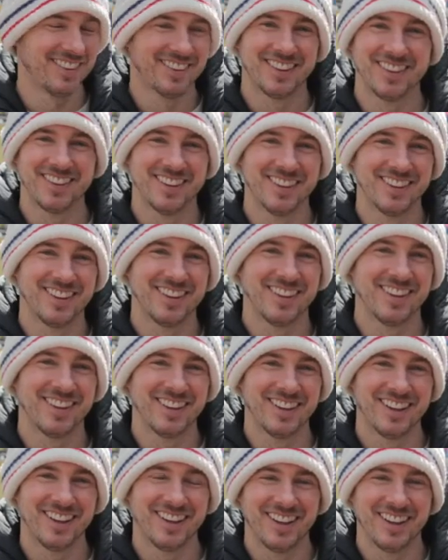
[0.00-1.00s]

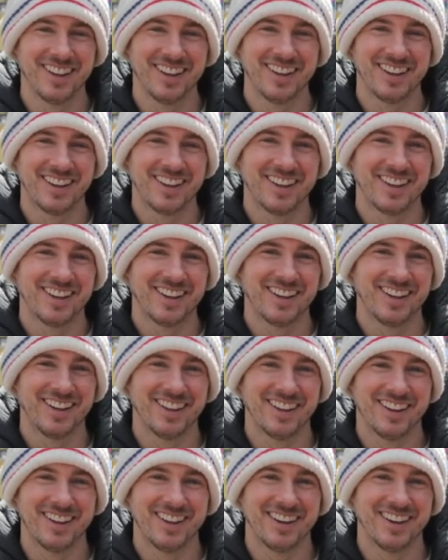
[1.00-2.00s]

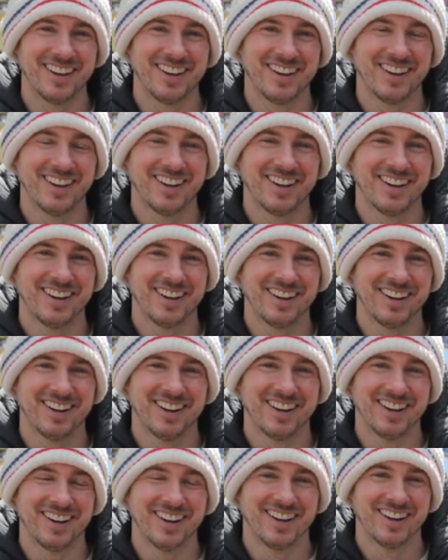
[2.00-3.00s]

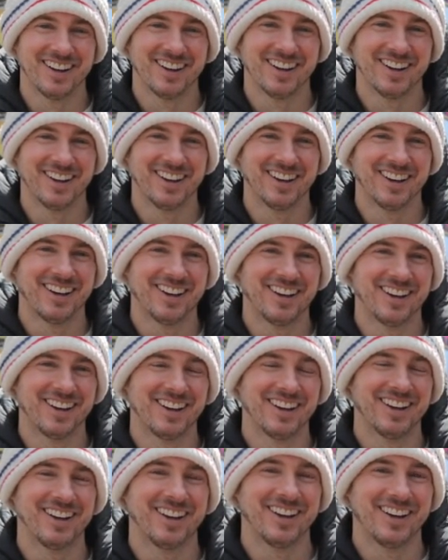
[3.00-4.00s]

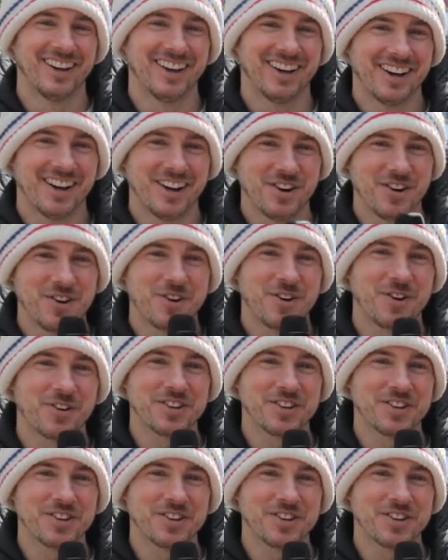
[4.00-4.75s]
The person shown says nothing.